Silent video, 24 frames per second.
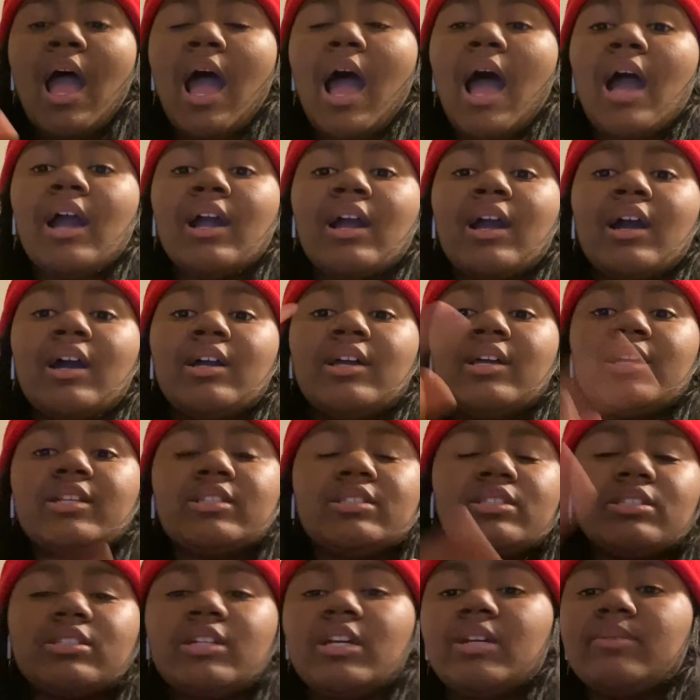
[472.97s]
I got
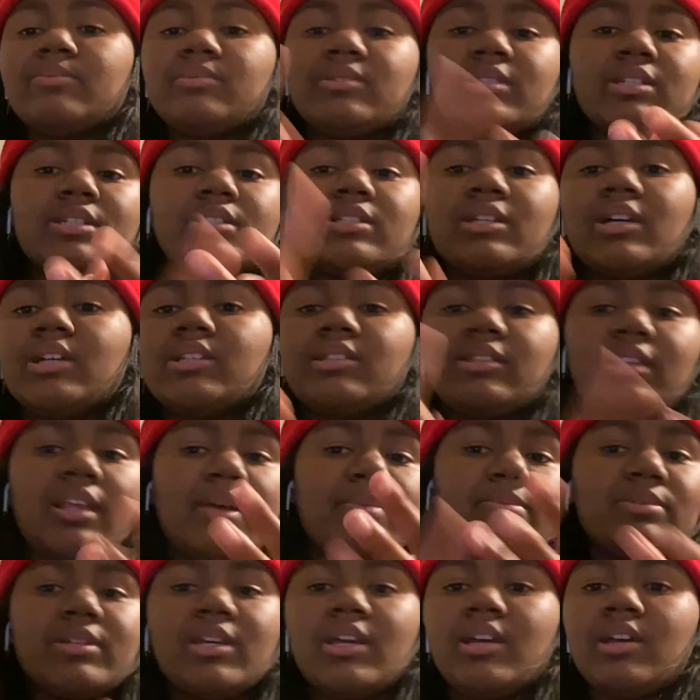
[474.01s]
Instagram, TikTok,
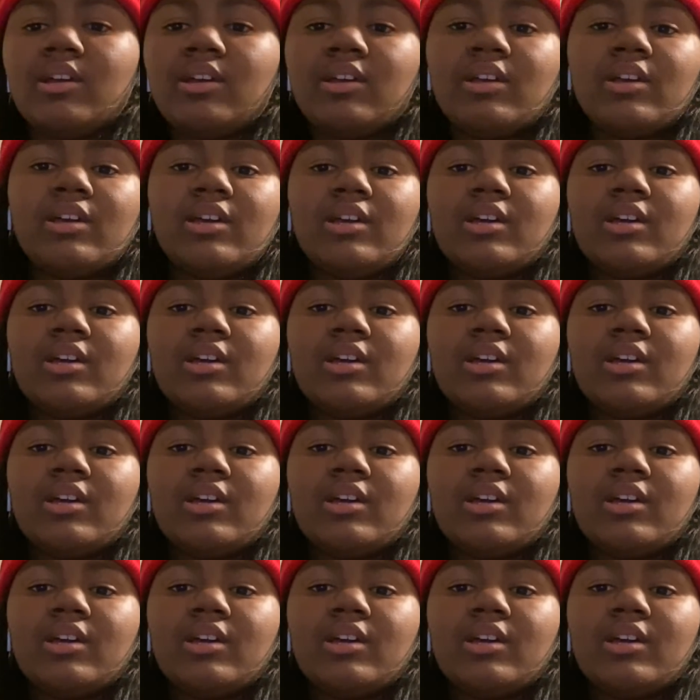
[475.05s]
Snapchat,